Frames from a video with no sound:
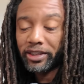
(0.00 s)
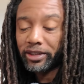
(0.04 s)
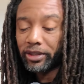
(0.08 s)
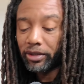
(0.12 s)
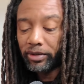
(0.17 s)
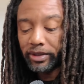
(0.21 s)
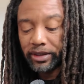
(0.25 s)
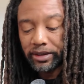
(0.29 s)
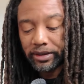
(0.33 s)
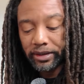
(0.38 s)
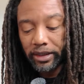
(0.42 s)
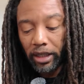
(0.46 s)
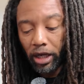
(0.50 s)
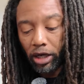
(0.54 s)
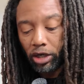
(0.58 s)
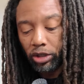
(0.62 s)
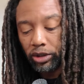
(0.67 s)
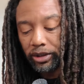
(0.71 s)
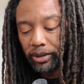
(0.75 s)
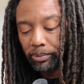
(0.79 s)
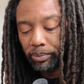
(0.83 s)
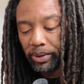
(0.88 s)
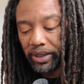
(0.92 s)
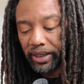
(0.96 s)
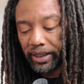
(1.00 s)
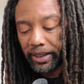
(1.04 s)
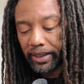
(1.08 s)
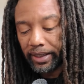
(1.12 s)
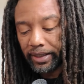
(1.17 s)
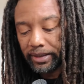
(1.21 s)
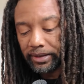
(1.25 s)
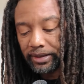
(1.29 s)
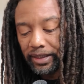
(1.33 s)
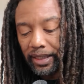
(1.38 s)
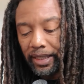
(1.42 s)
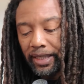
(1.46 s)
You know, it just all
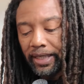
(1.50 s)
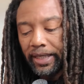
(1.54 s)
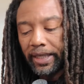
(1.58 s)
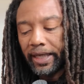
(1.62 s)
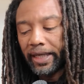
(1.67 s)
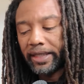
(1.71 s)
depends.